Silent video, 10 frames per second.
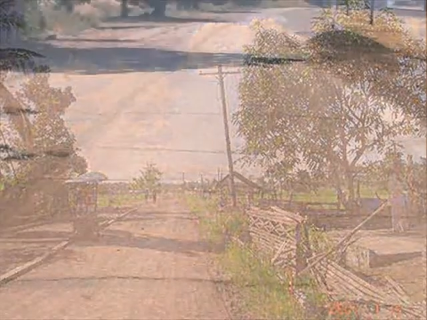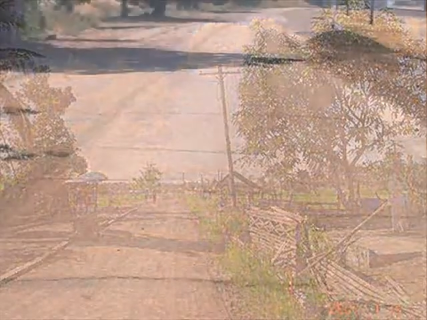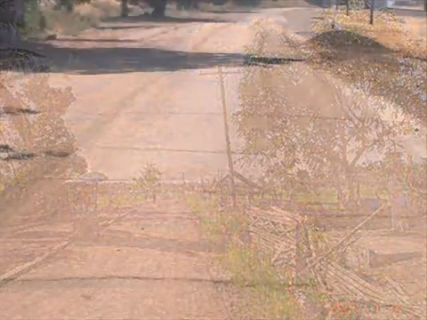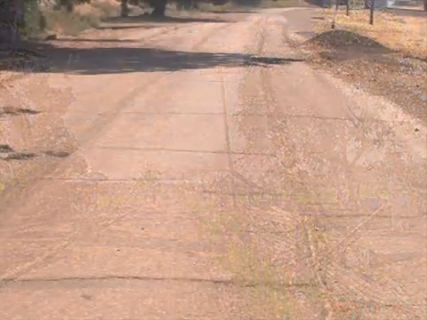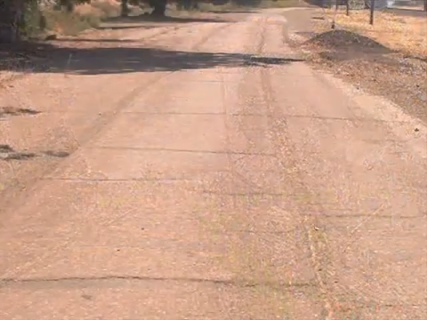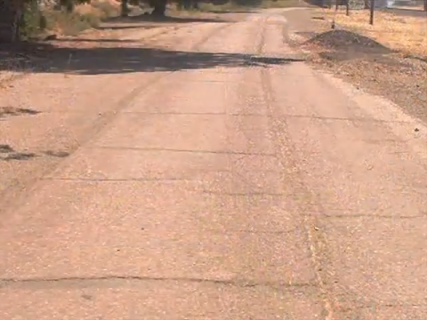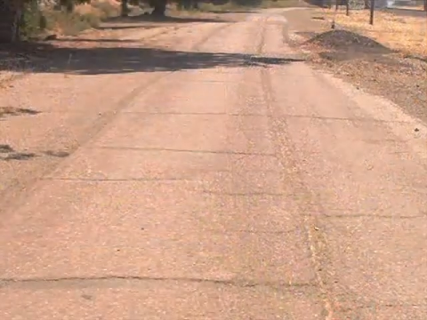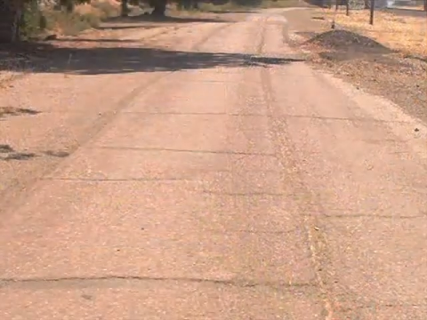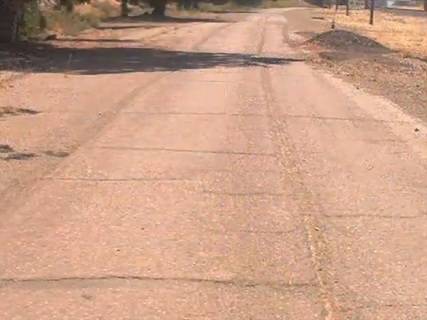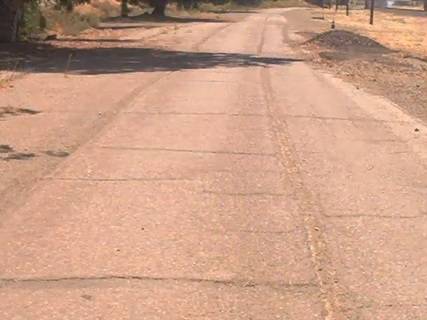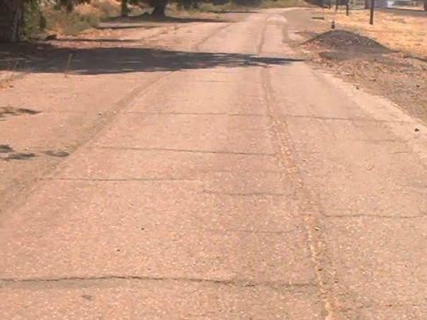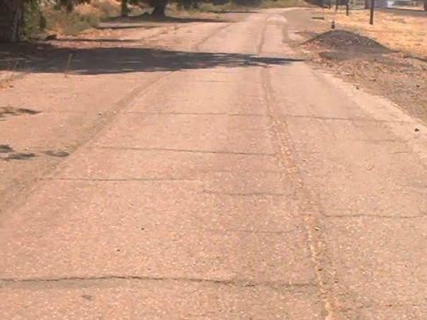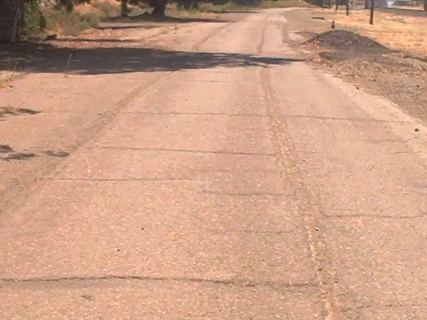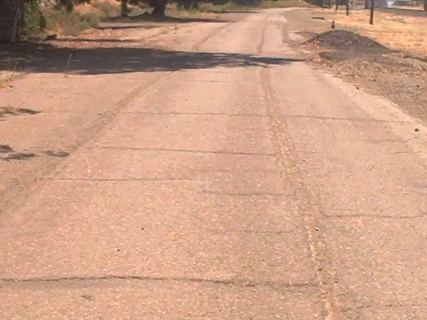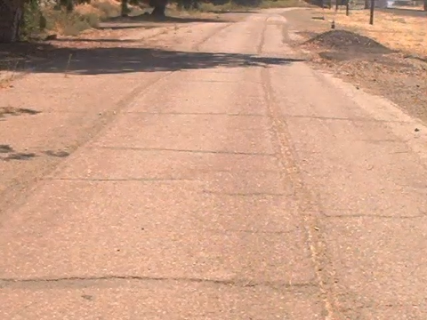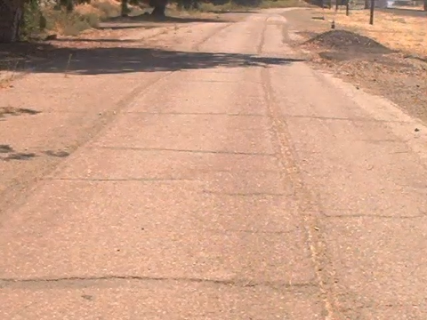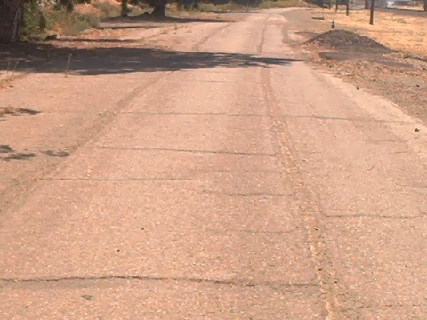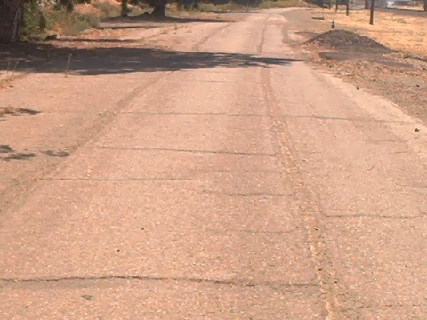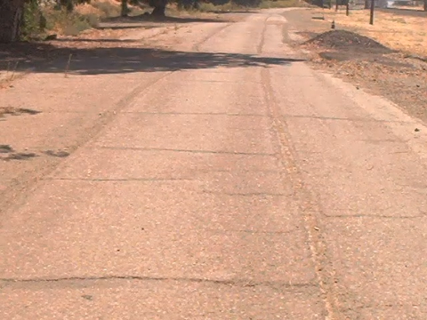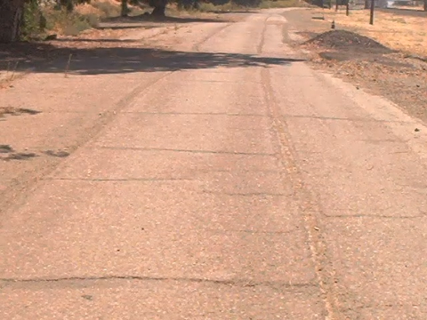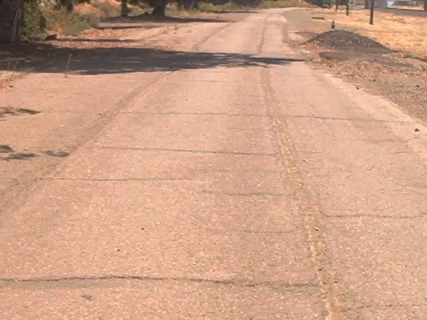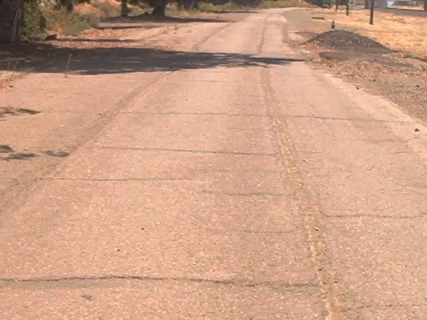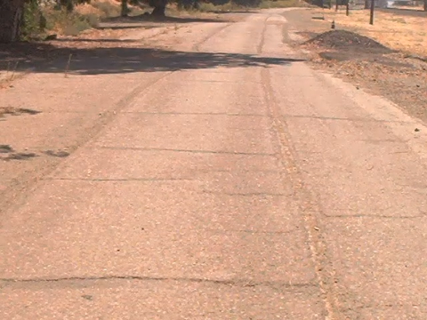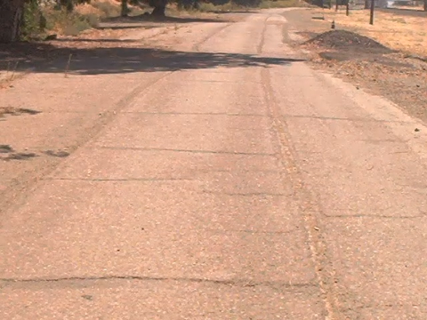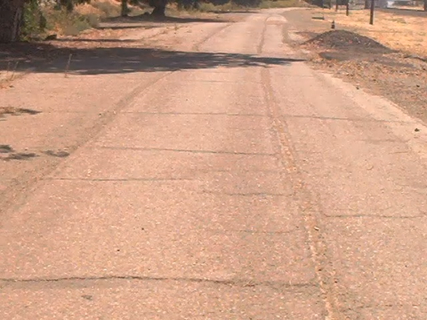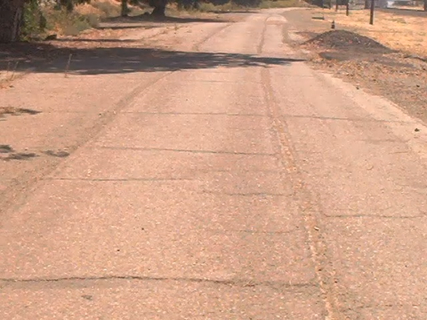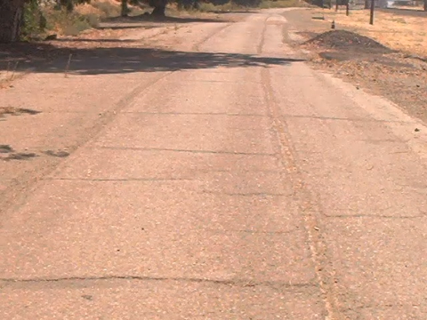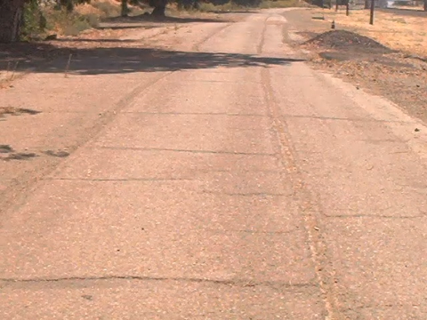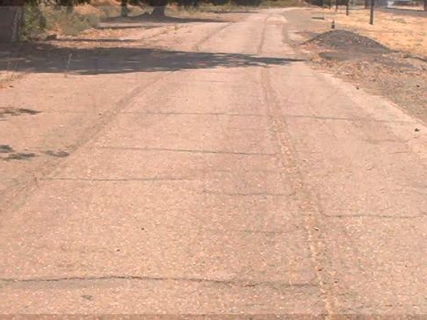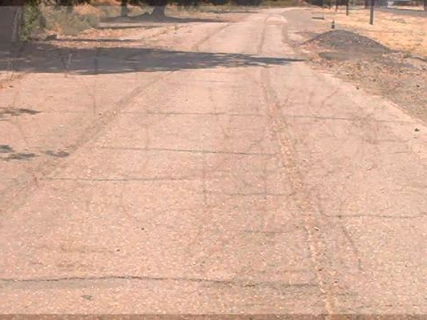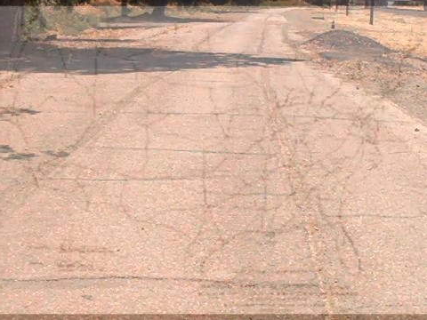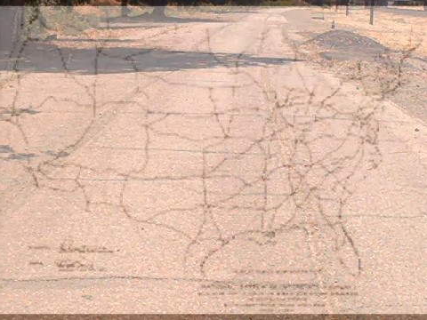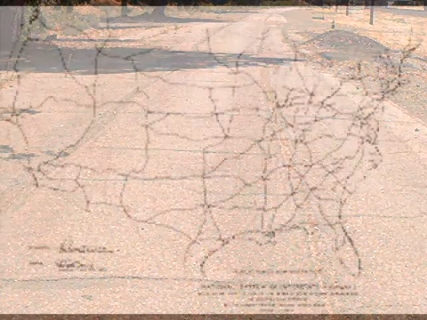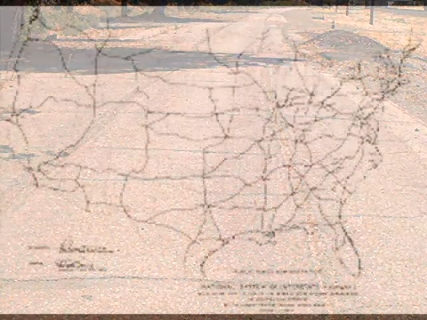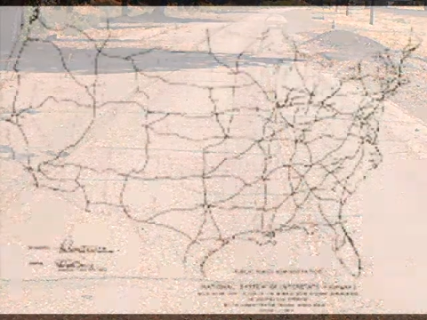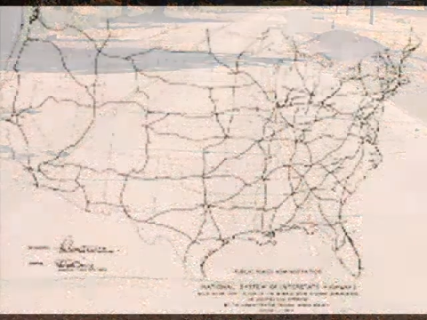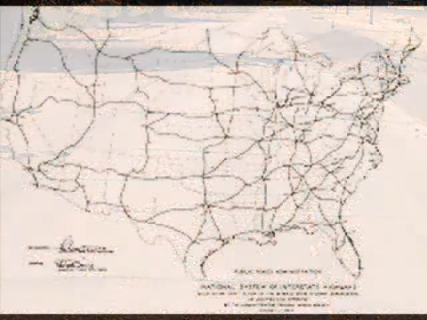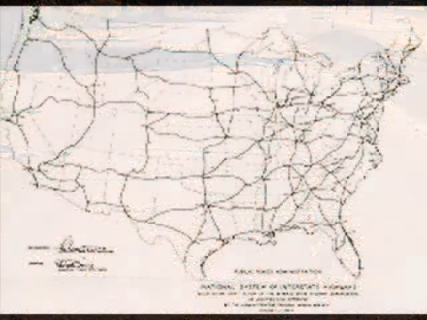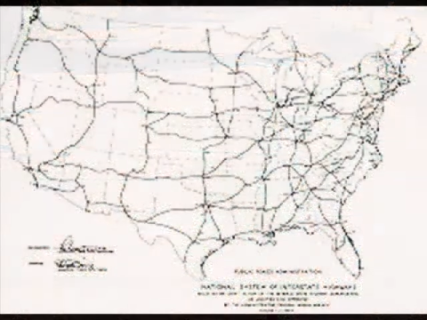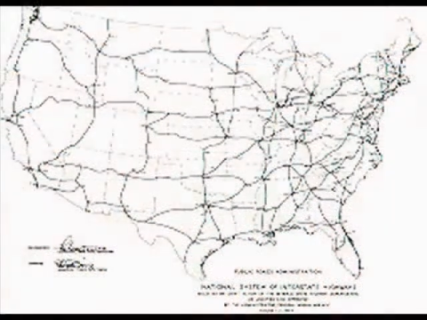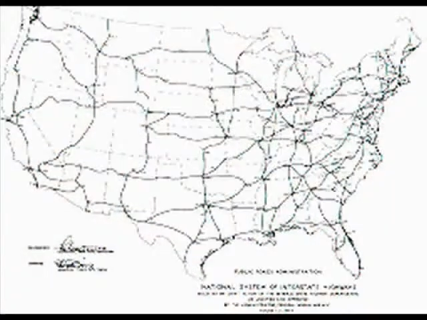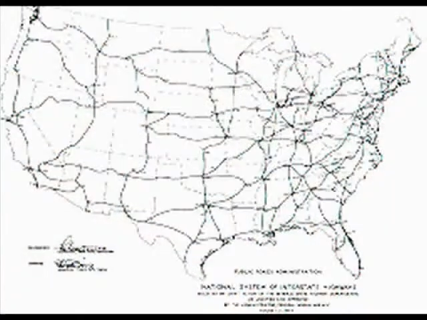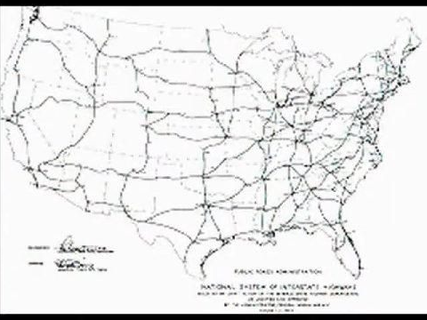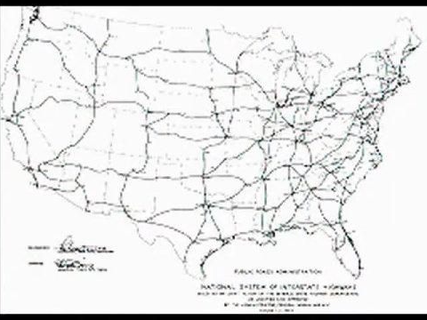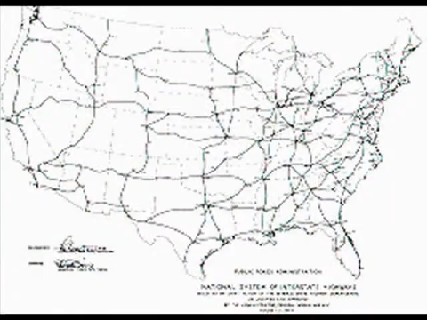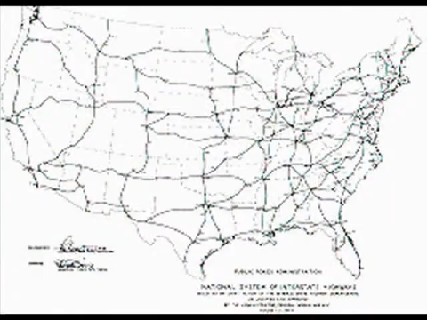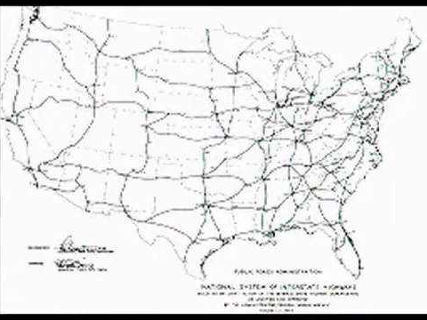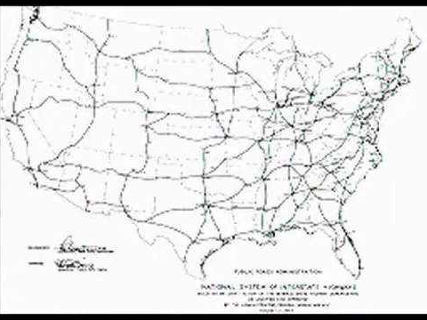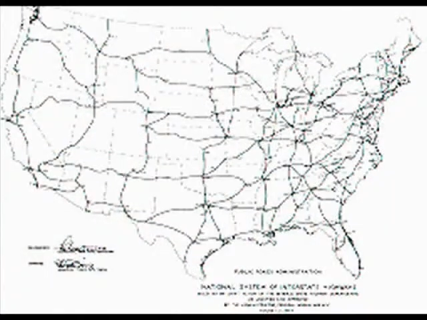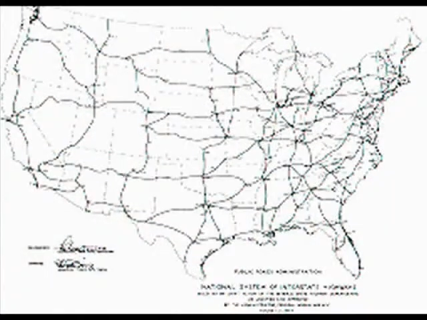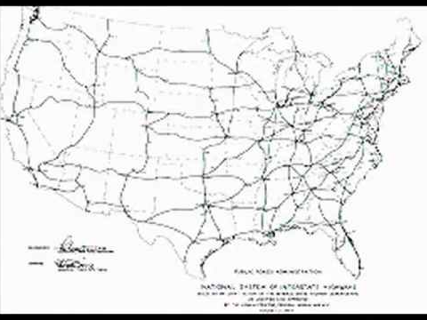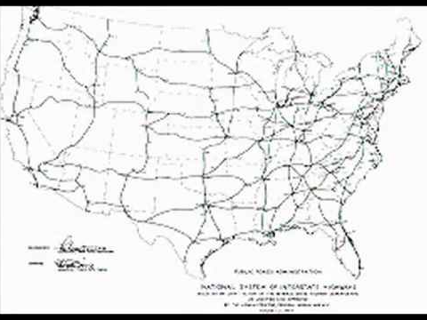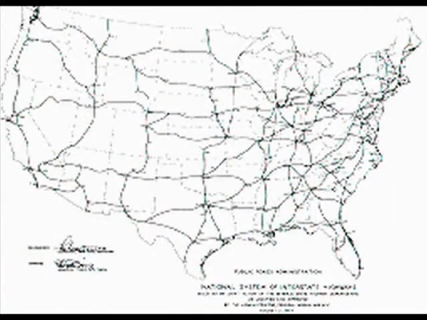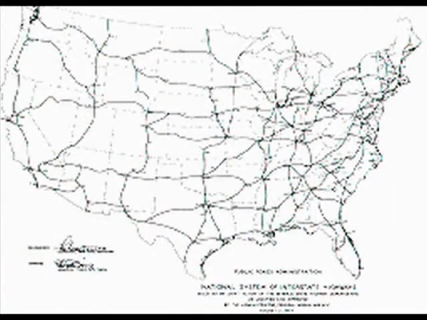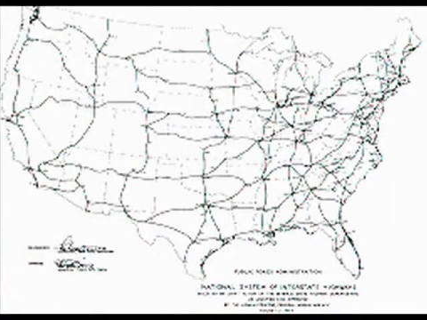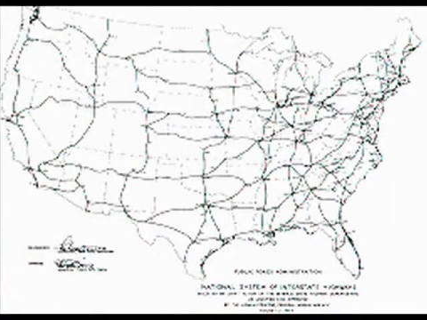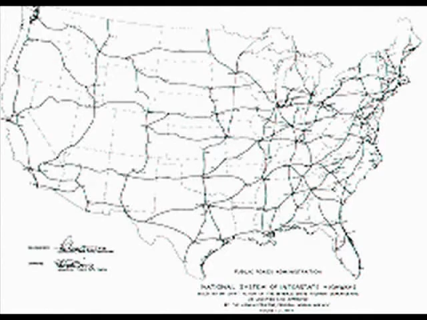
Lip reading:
No face is visible, so there are no lips to read.